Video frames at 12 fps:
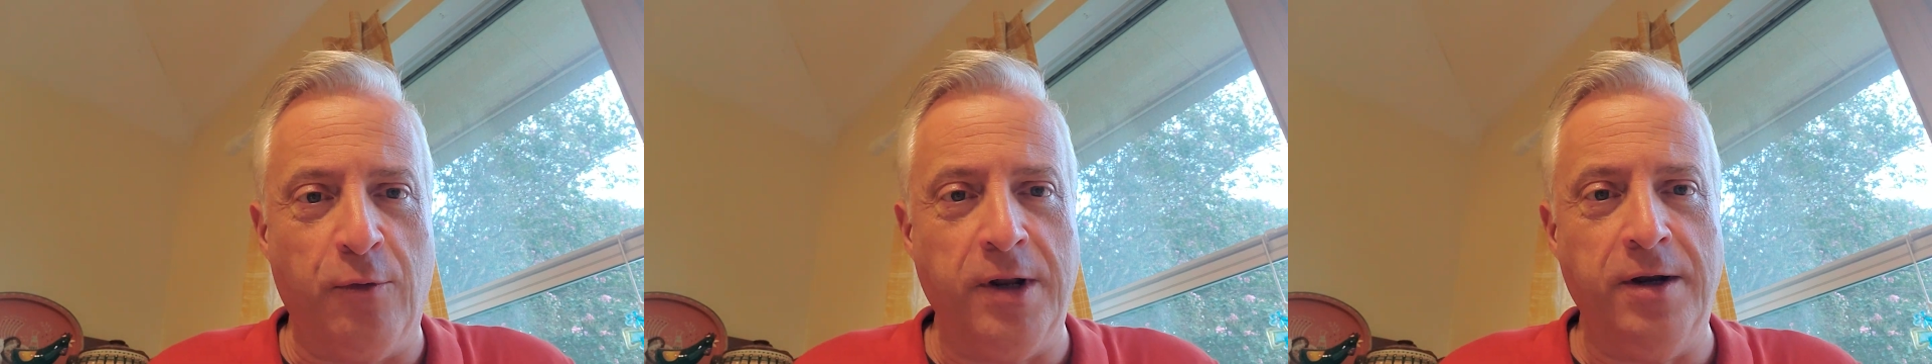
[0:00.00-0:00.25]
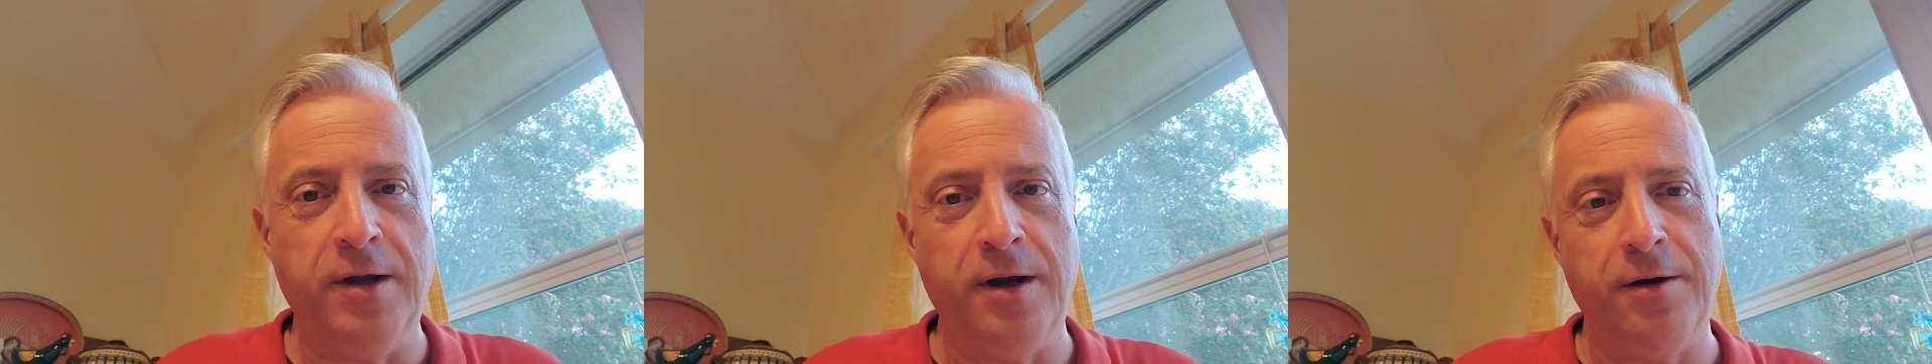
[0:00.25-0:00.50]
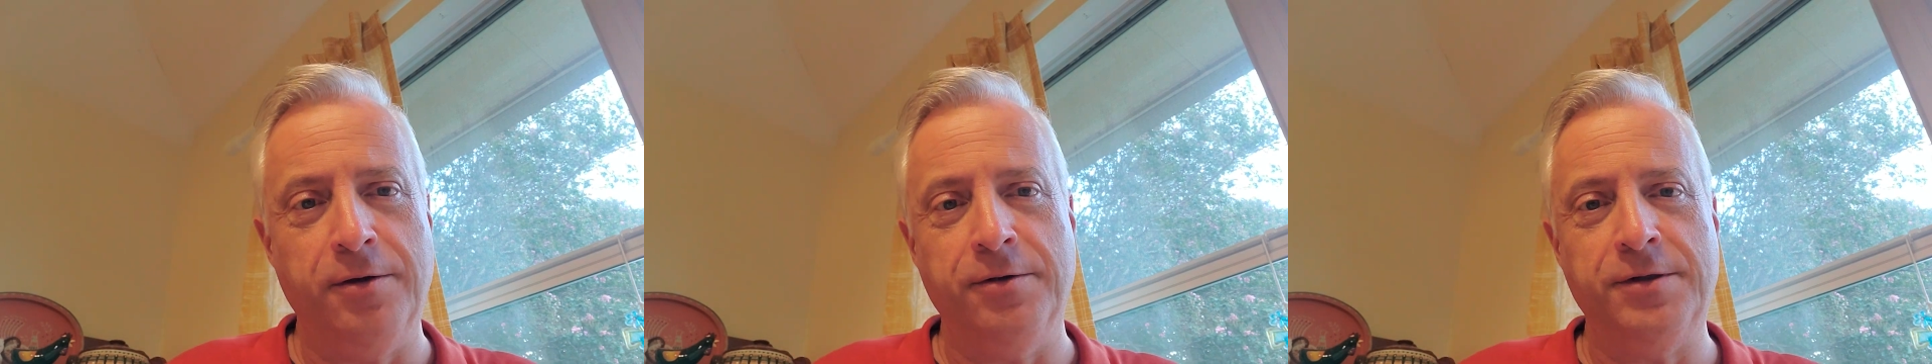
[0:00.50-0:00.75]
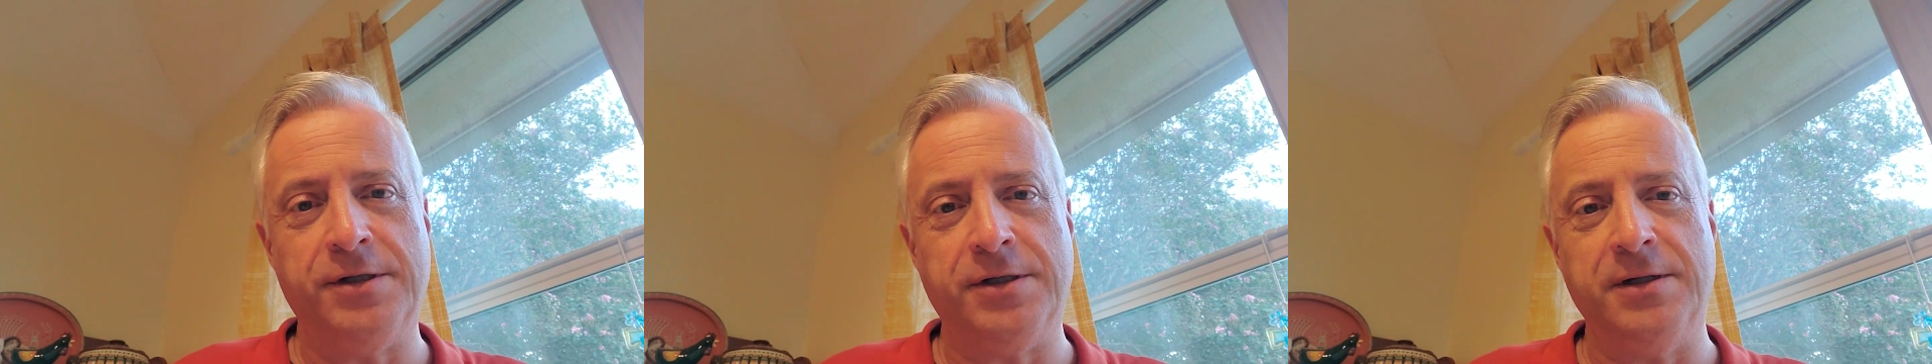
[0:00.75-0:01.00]

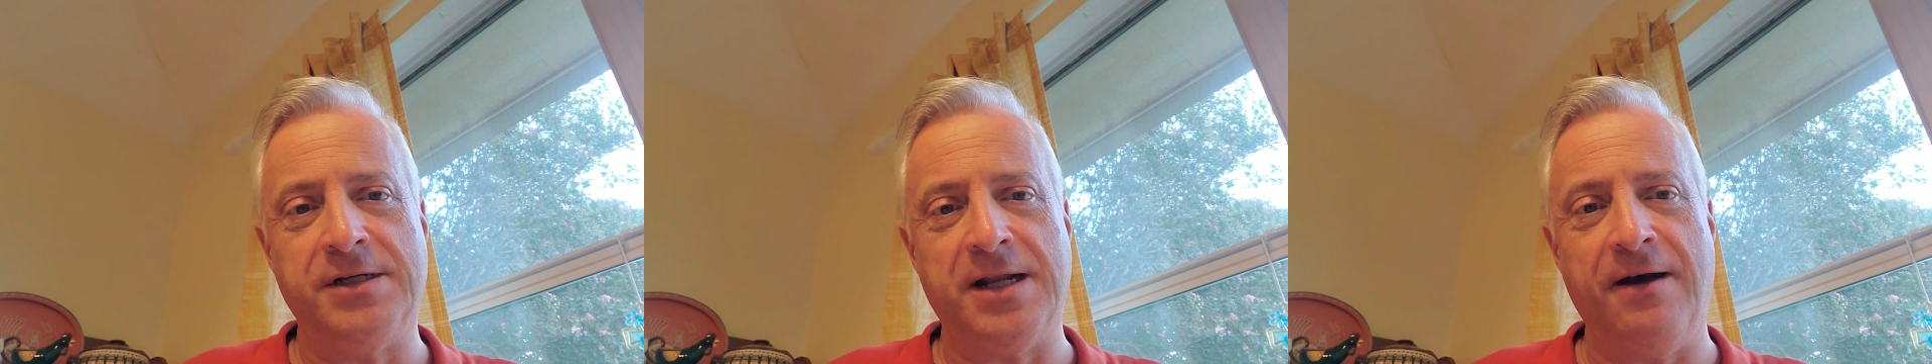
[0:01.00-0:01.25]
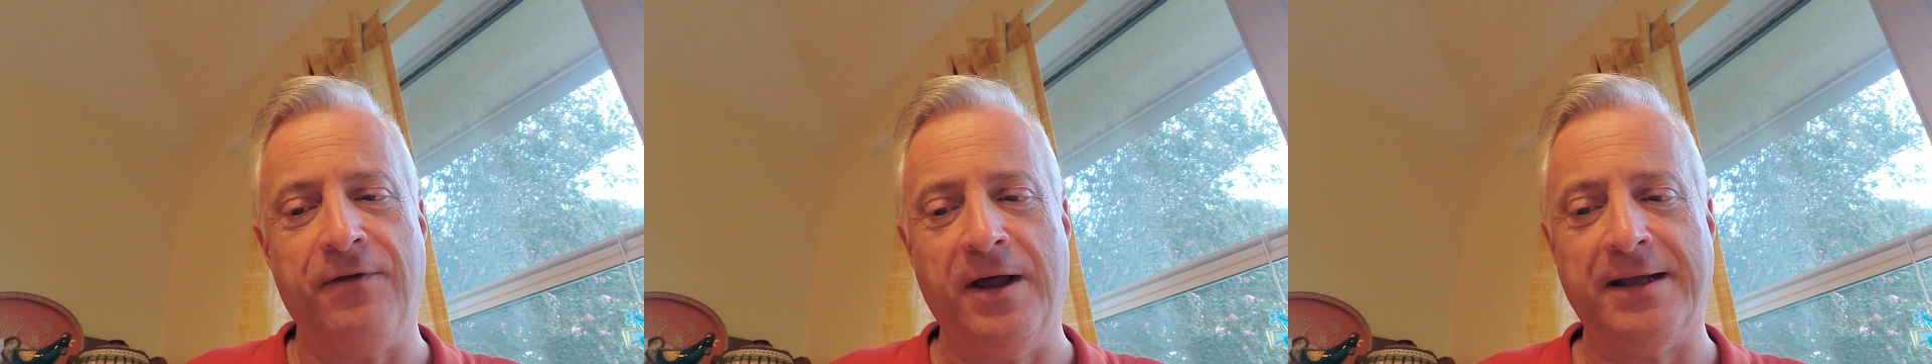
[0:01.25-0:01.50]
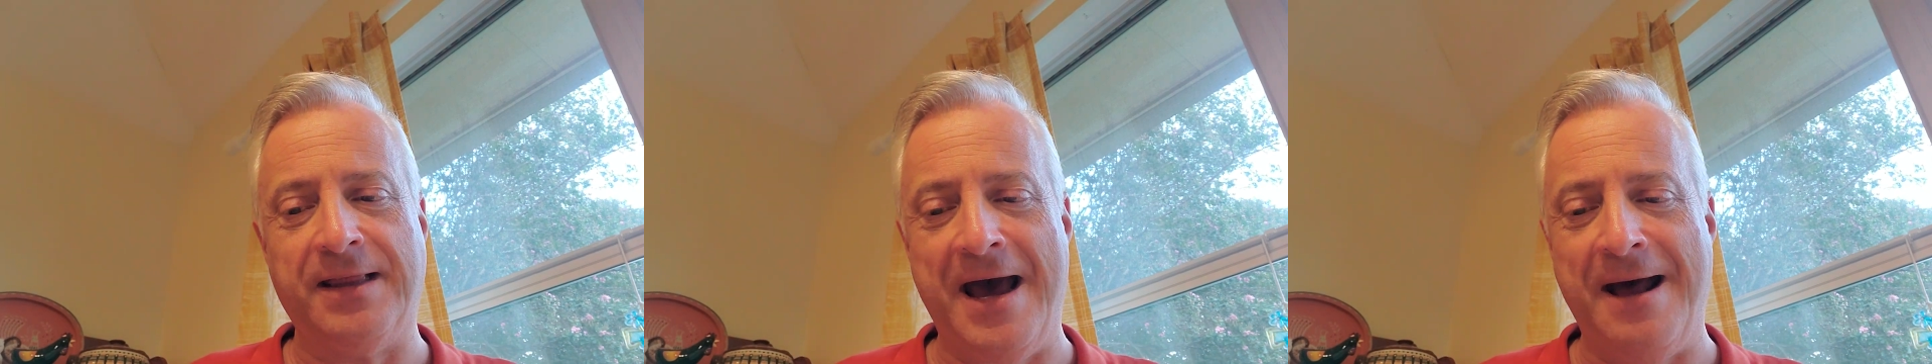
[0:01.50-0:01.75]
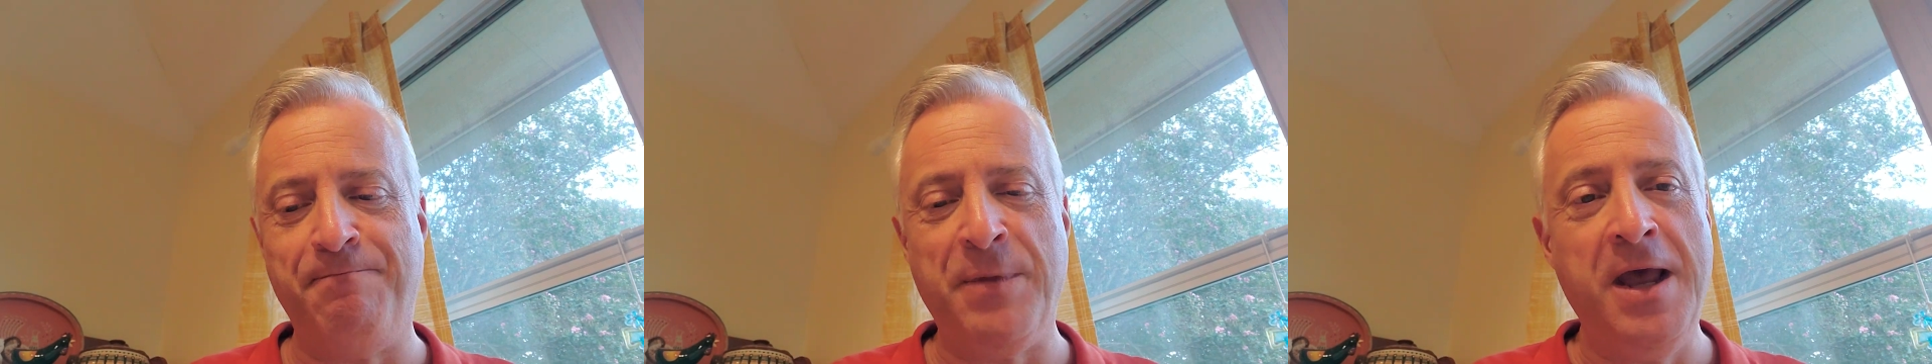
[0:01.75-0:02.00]
windows and stuff like
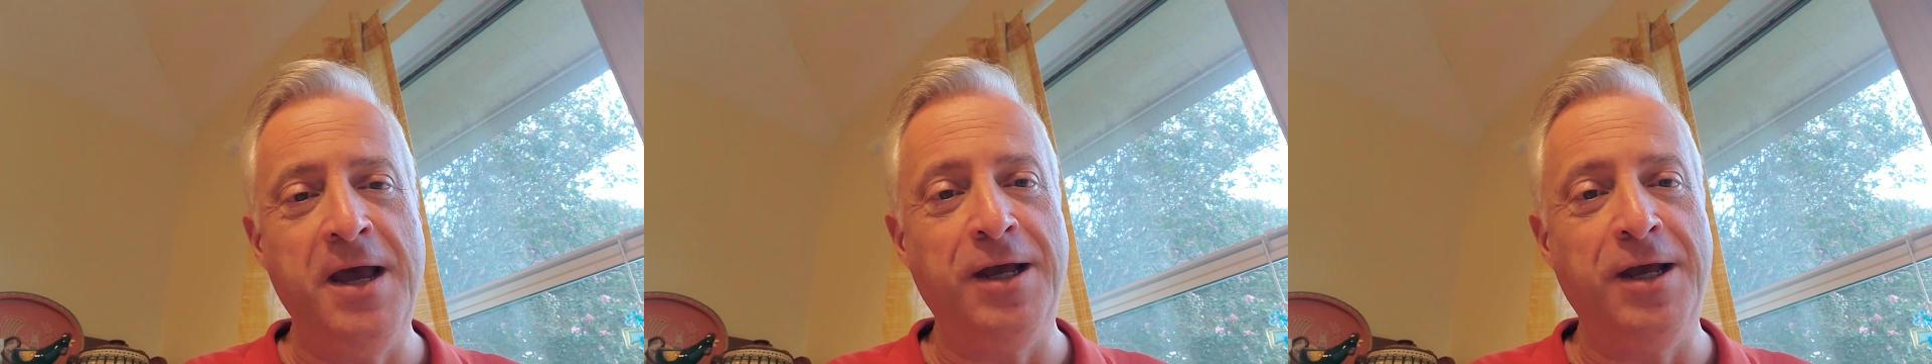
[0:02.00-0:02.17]
that.